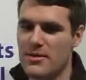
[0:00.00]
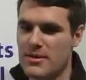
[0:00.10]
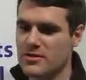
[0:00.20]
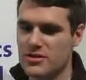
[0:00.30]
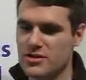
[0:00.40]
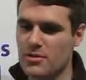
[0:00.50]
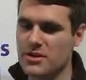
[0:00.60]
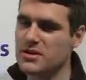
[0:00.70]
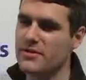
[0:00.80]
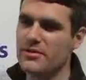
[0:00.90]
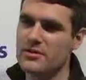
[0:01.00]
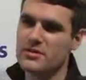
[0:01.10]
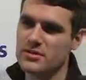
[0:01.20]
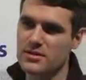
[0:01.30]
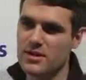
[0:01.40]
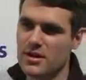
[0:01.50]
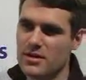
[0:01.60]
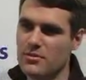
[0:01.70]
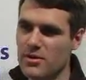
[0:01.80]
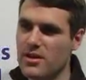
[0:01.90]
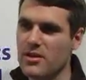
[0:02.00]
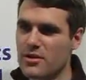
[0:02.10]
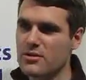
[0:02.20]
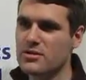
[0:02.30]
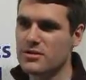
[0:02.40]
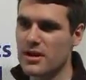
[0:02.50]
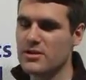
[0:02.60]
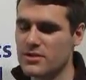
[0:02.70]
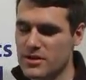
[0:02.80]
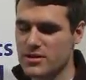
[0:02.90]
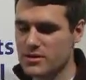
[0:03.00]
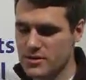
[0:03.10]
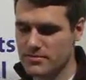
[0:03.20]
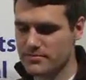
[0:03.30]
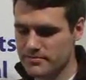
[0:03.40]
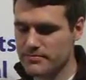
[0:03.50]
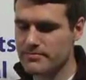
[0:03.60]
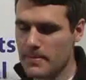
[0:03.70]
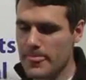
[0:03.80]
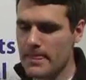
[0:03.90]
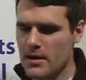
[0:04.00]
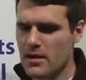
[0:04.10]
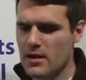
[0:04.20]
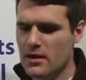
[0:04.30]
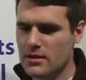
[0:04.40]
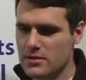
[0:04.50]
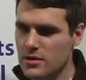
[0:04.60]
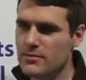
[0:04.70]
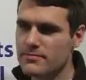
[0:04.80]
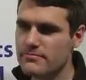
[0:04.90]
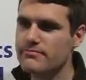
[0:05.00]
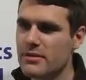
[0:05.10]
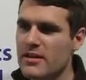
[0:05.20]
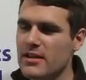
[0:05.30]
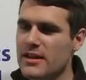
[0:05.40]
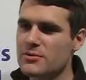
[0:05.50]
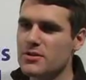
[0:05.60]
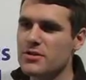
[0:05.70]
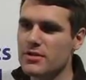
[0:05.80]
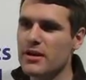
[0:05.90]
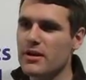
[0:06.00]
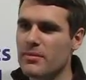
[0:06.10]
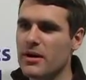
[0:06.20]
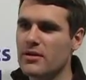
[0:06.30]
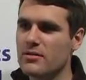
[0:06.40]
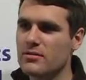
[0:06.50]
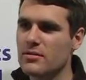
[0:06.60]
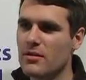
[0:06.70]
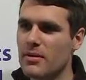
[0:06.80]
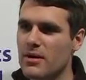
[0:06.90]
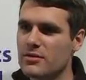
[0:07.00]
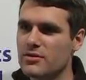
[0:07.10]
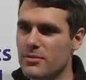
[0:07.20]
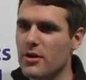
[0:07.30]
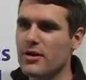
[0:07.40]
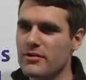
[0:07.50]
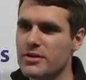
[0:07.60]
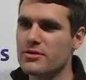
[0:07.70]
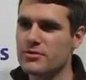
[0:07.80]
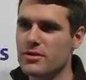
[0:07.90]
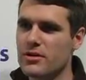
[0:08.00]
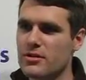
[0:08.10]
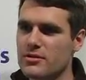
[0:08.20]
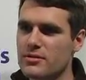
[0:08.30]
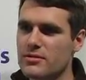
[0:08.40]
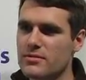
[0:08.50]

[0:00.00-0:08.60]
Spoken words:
There's just so much difference within those age ranges. So I think that's what's unique about doing market research with girls.